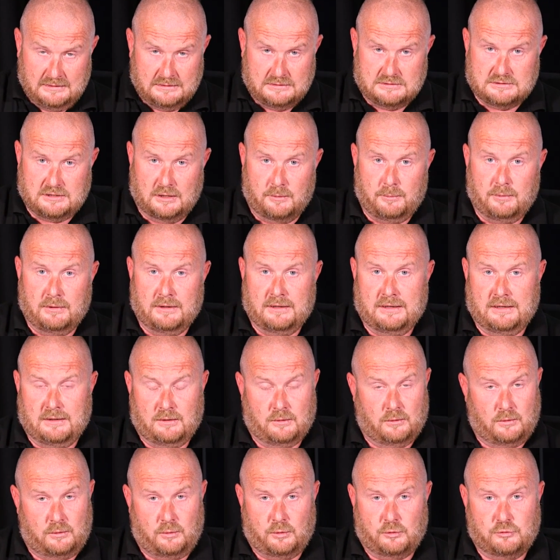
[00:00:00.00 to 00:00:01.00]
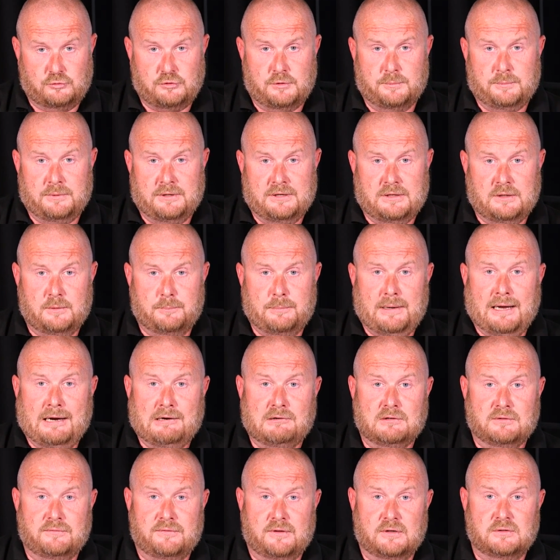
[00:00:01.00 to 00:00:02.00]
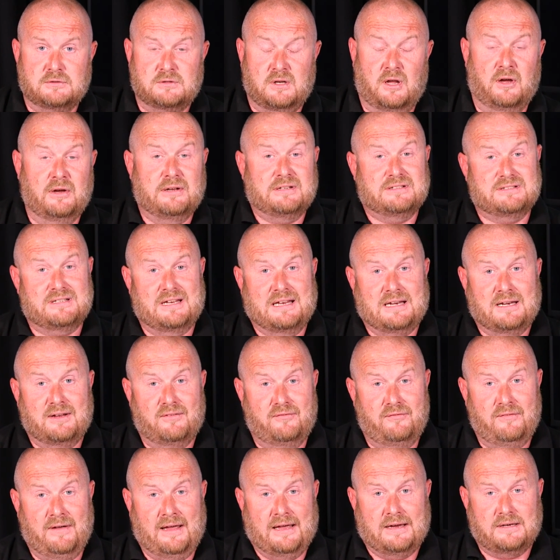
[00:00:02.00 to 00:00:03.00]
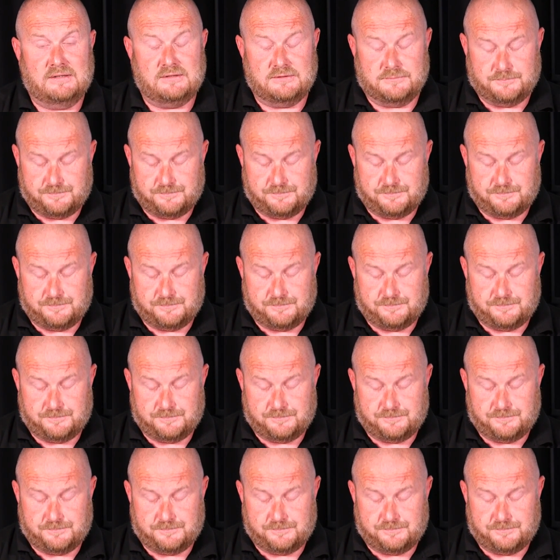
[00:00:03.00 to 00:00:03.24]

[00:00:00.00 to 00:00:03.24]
doubling or quadrupling the power of those lights in effect.